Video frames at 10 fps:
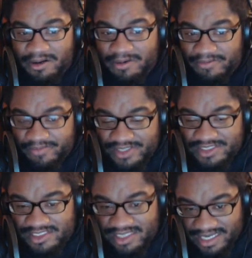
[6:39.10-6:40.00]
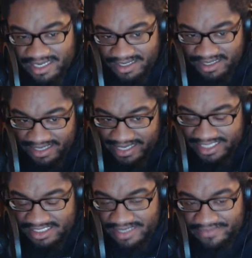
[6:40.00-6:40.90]
Princess Leia,
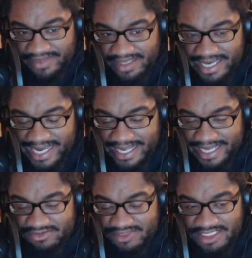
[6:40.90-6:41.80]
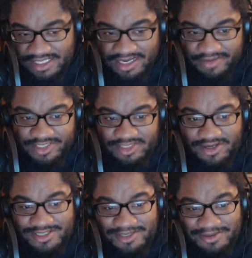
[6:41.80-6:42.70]
as we see there, which is
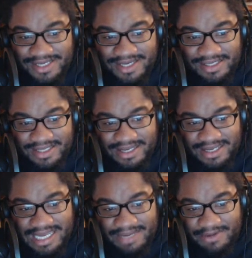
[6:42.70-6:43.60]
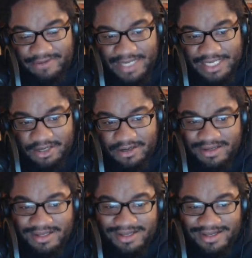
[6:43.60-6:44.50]
also the name of my dog,
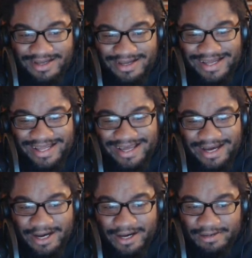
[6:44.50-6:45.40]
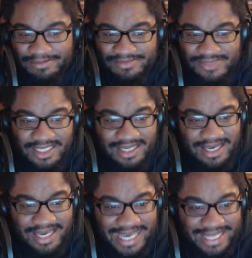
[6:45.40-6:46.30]
um,
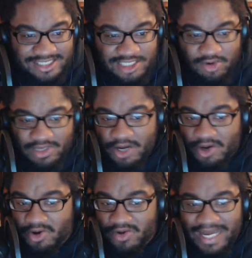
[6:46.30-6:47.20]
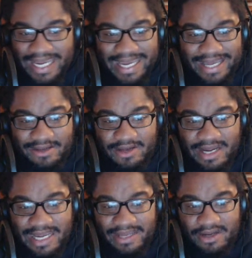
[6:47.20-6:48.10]
Han Solo, and
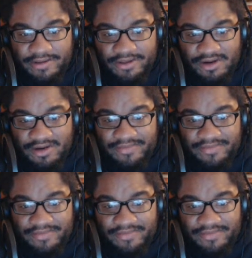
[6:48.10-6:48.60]
other